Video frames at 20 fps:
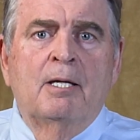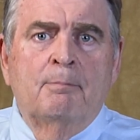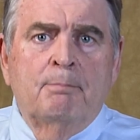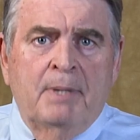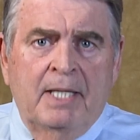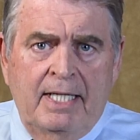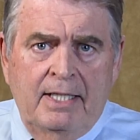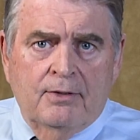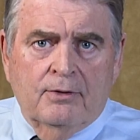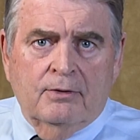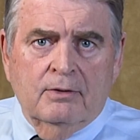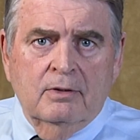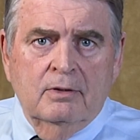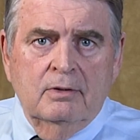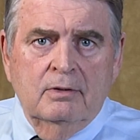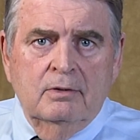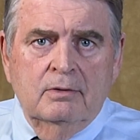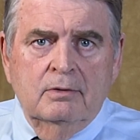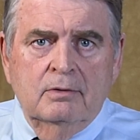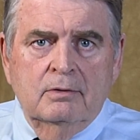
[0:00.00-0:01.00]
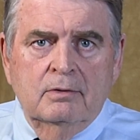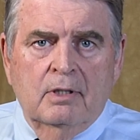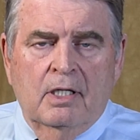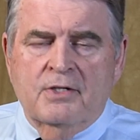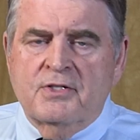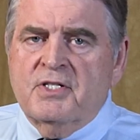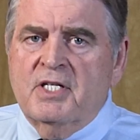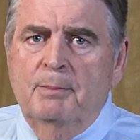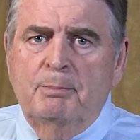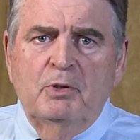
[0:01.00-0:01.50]
Peter, a
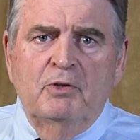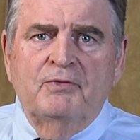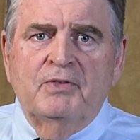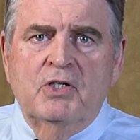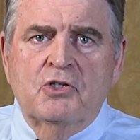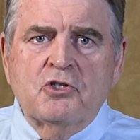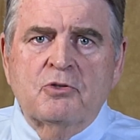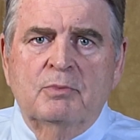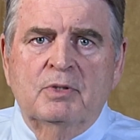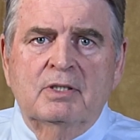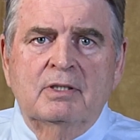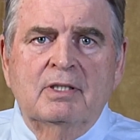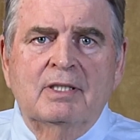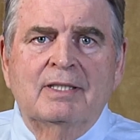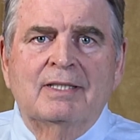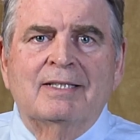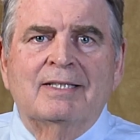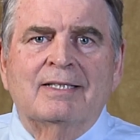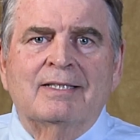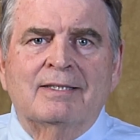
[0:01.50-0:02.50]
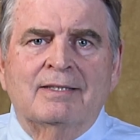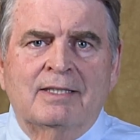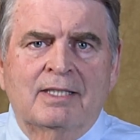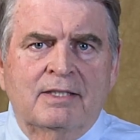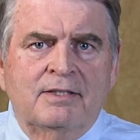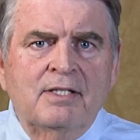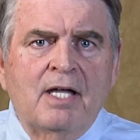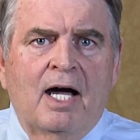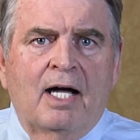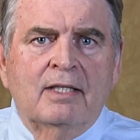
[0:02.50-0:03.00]
simple fisherman,
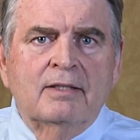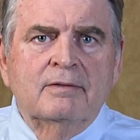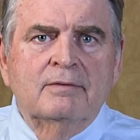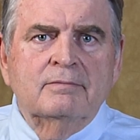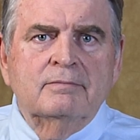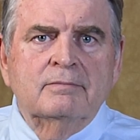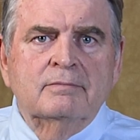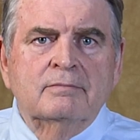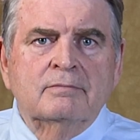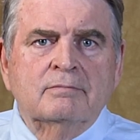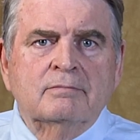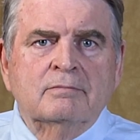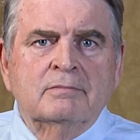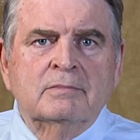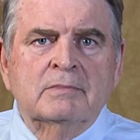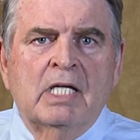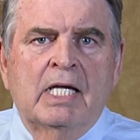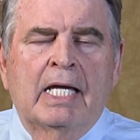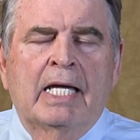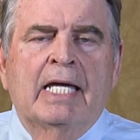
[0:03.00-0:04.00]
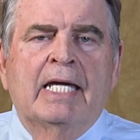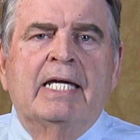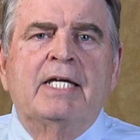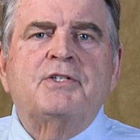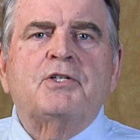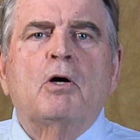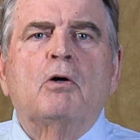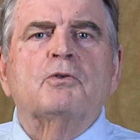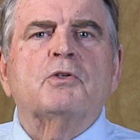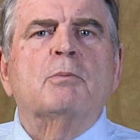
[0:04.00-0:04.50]
did not. He
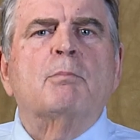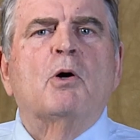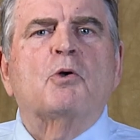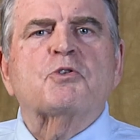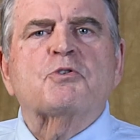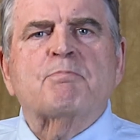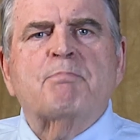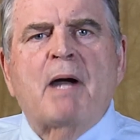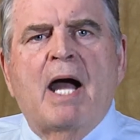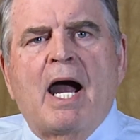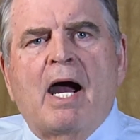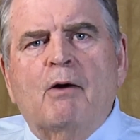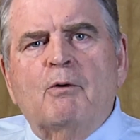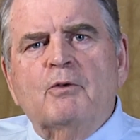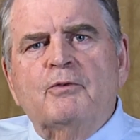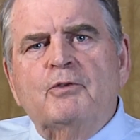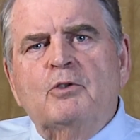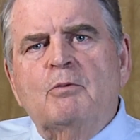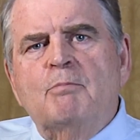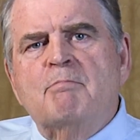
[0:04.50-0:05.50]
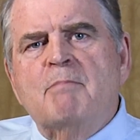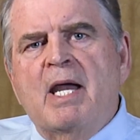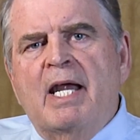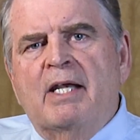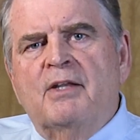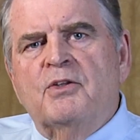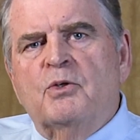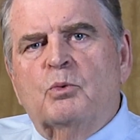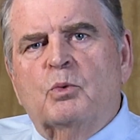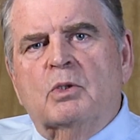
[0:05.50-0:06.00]
told the most powerful man
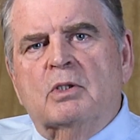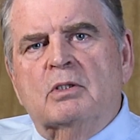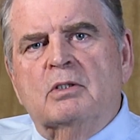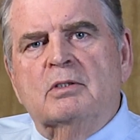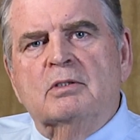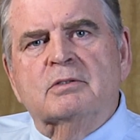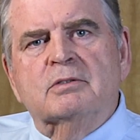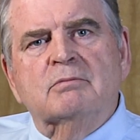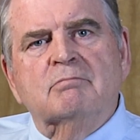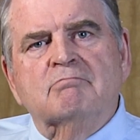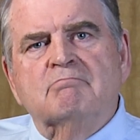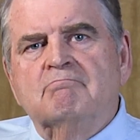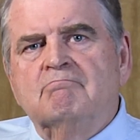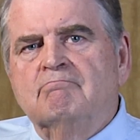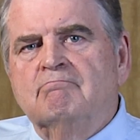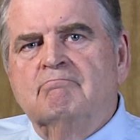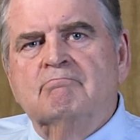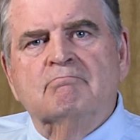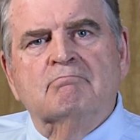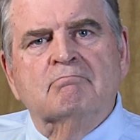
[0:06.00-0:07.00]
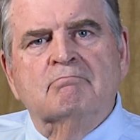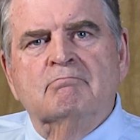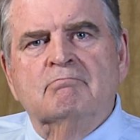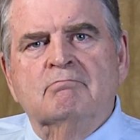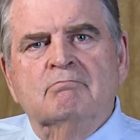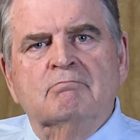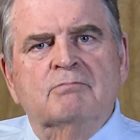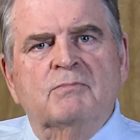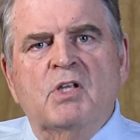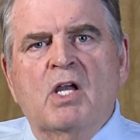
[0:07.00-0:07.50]
in the world,
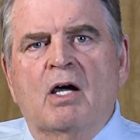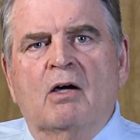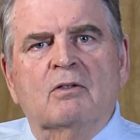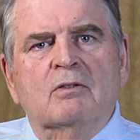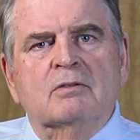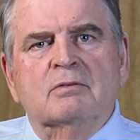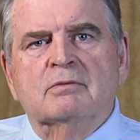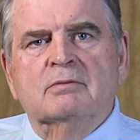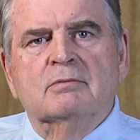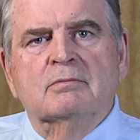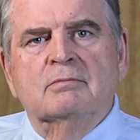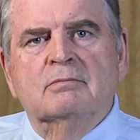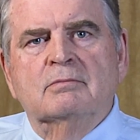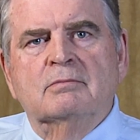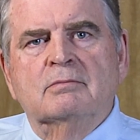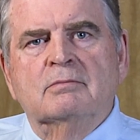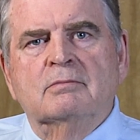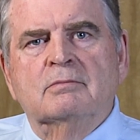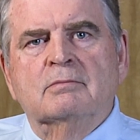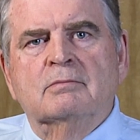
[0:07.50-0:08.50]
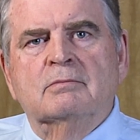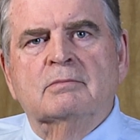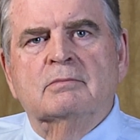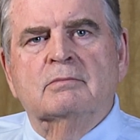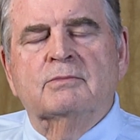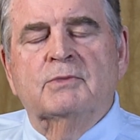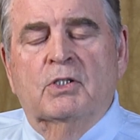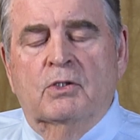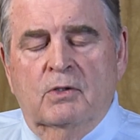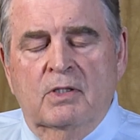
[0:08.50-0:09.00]
no,
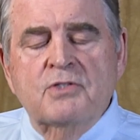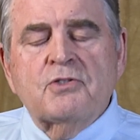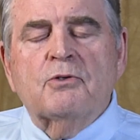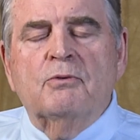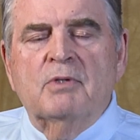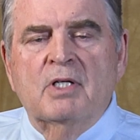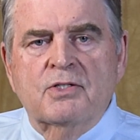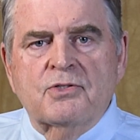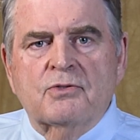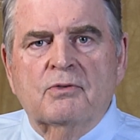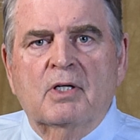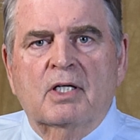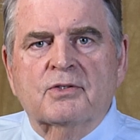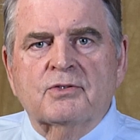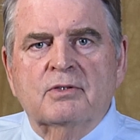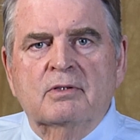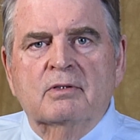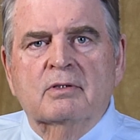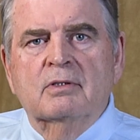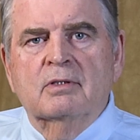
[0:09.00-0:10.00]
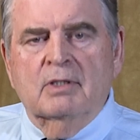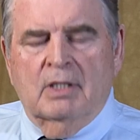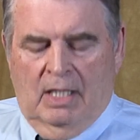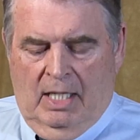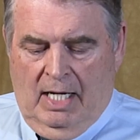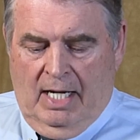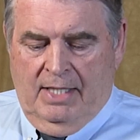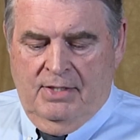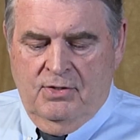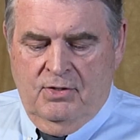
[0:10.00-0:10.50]
there is a resurrection.
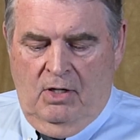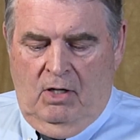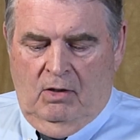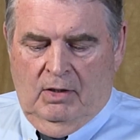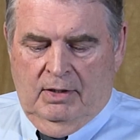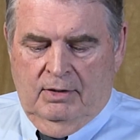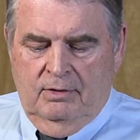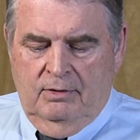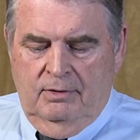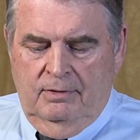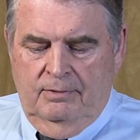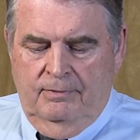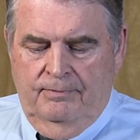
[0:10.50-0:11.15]
I saw it.